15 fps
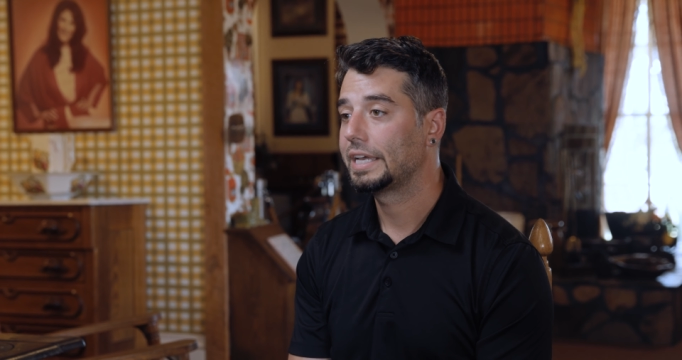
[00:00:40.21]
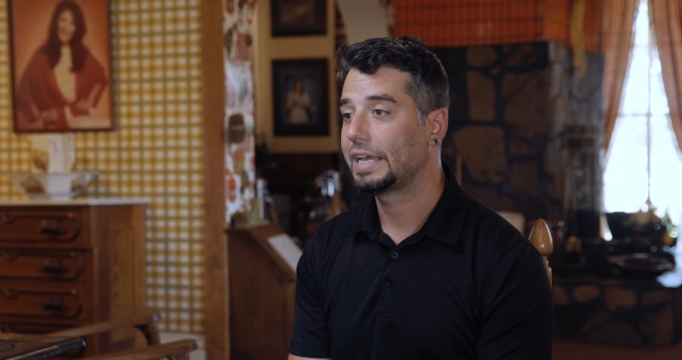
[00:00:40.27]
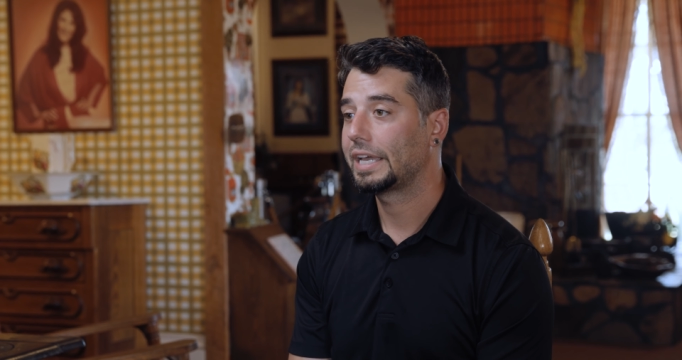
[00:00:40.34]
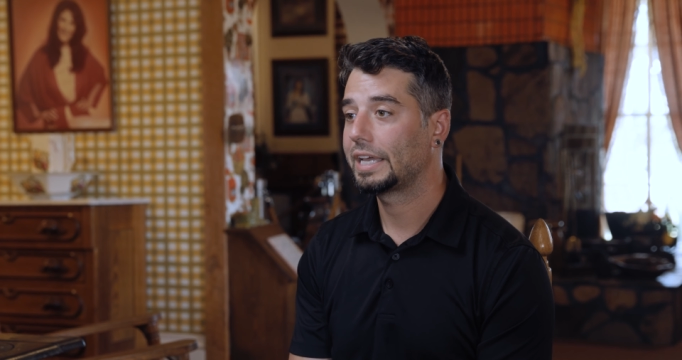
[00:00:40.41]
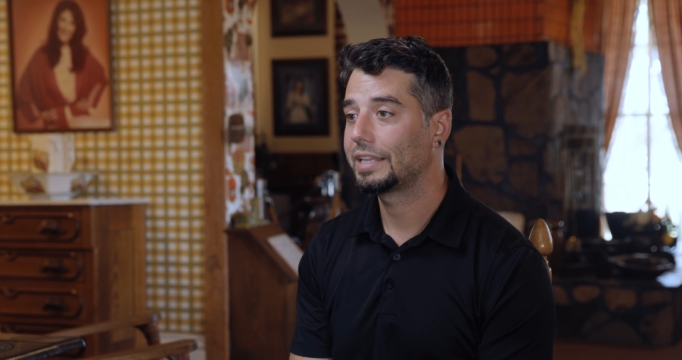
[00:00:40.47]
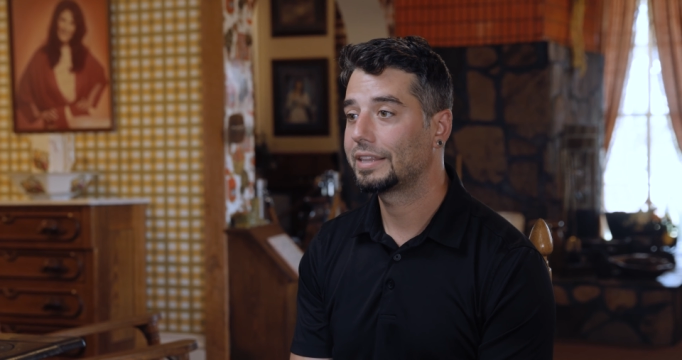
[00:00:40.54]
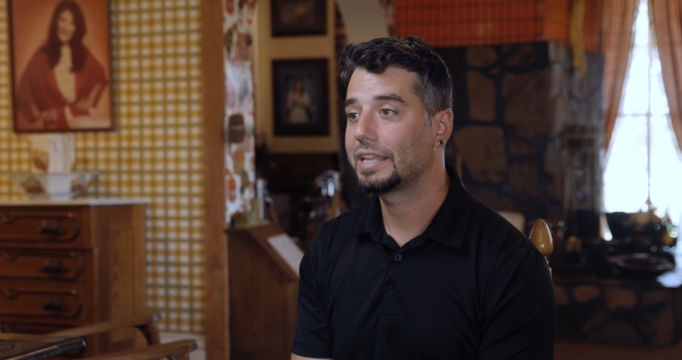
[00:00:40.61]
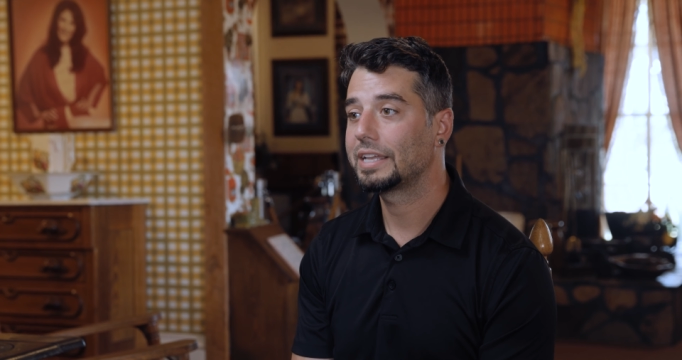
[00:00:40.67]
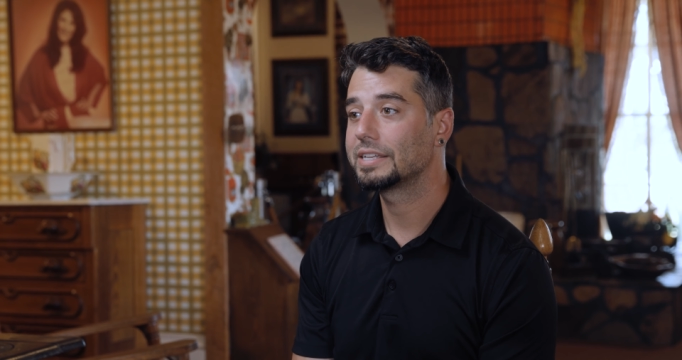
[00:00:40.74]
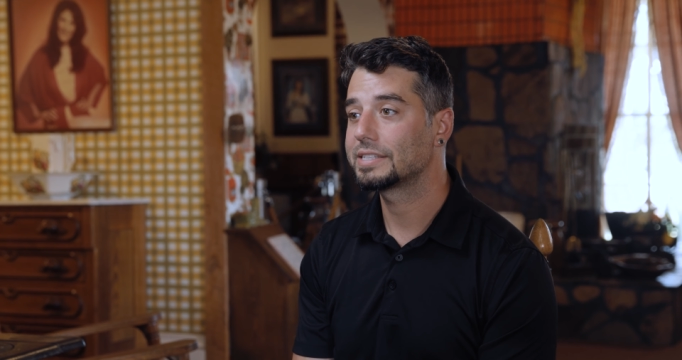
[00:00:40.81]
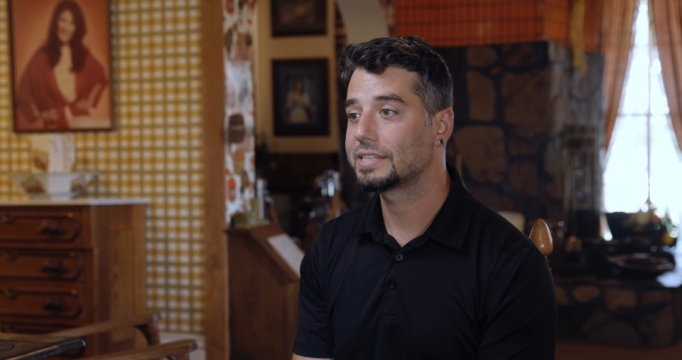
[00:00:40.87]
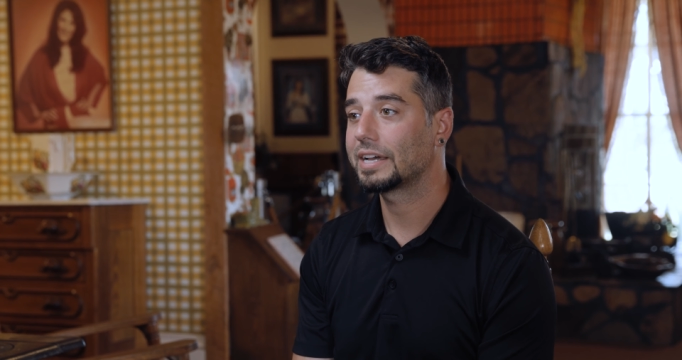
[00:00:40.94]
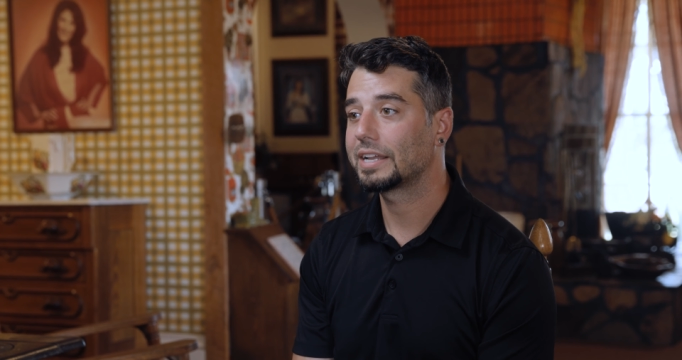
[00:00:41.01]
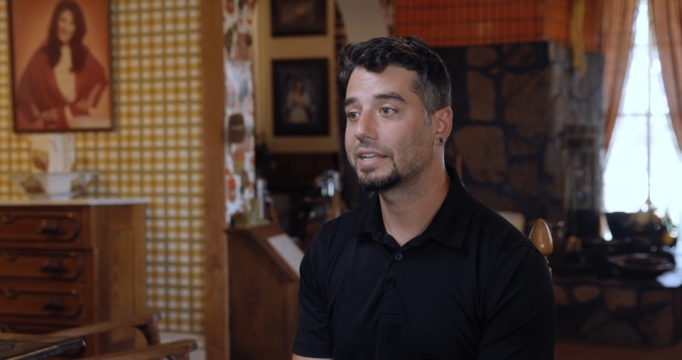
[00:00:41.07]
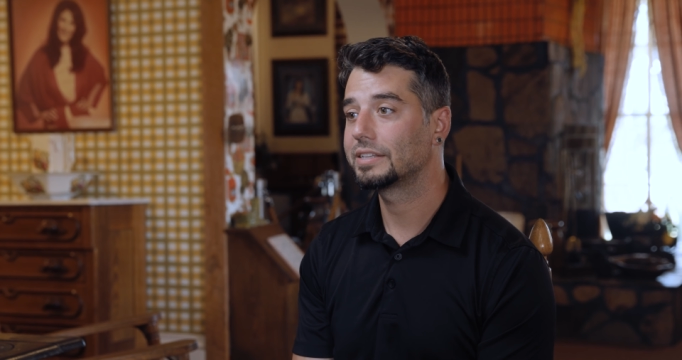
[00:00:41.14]
And they
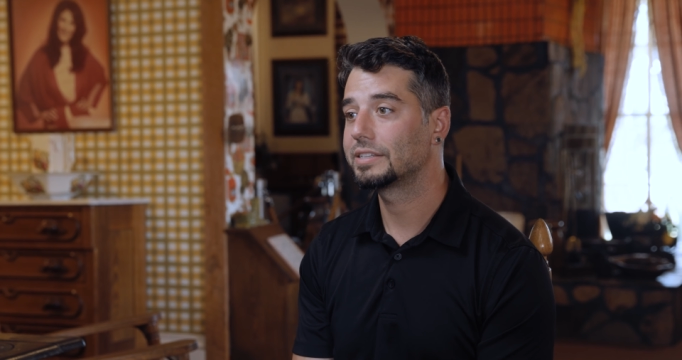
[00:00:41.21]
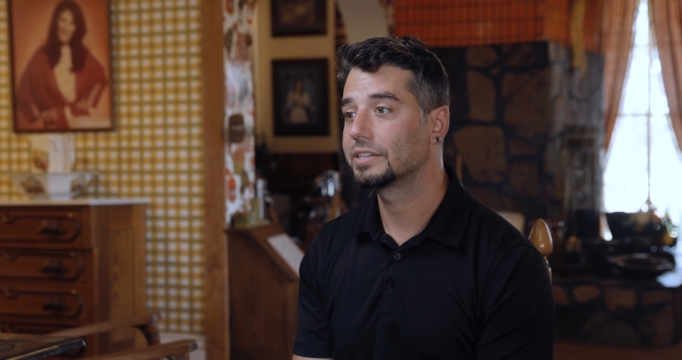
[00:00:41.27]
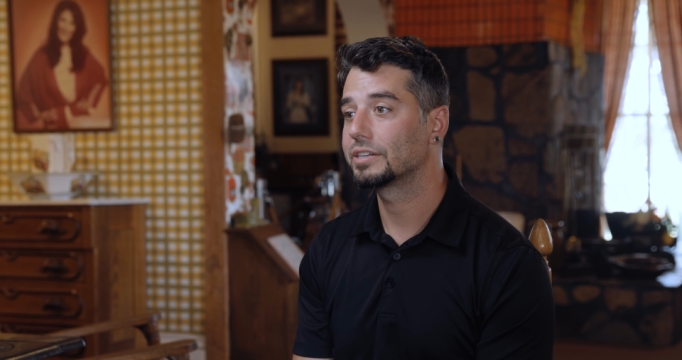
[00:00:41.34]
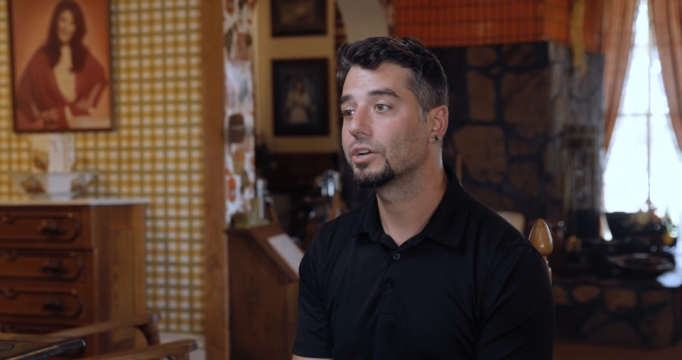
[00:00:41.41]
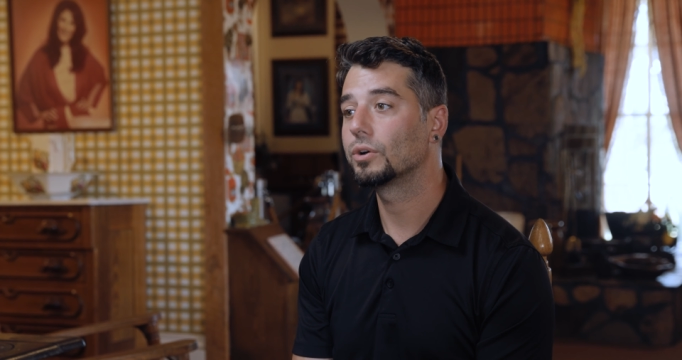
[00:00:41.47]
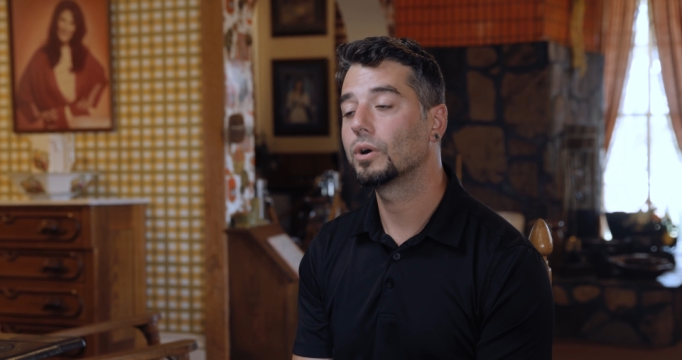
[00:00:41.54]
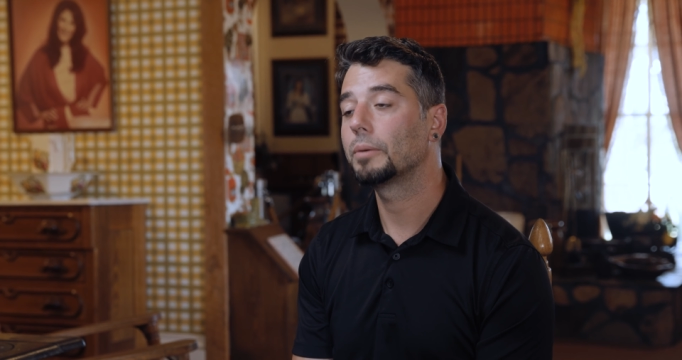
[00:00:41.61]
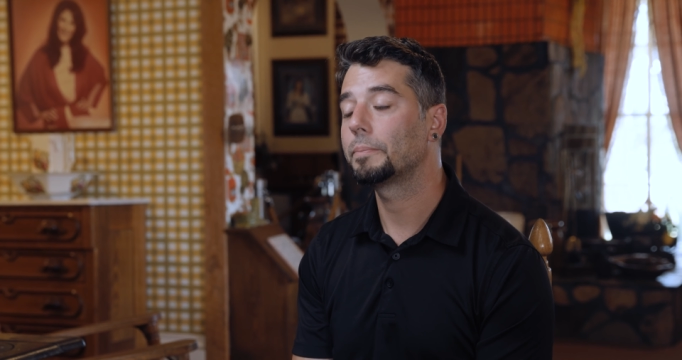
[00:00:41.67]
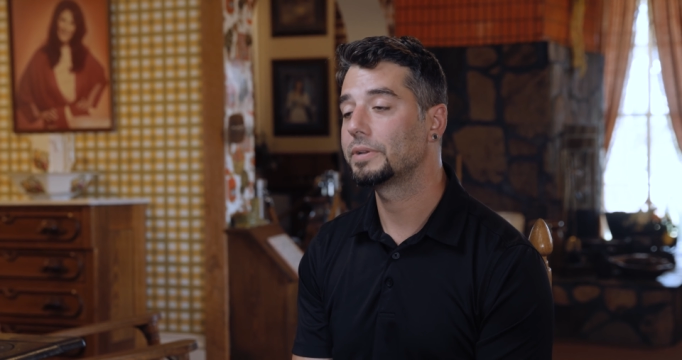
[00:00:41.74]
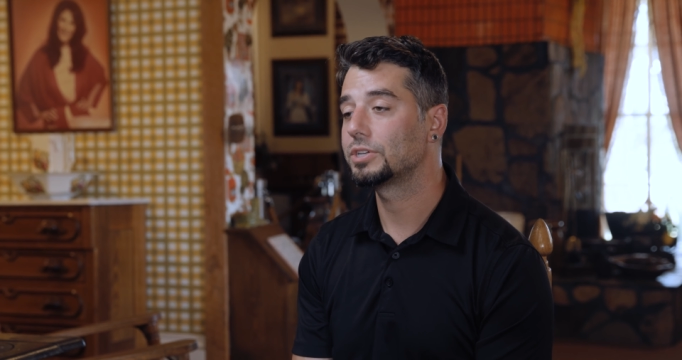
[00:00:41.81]
decided to go up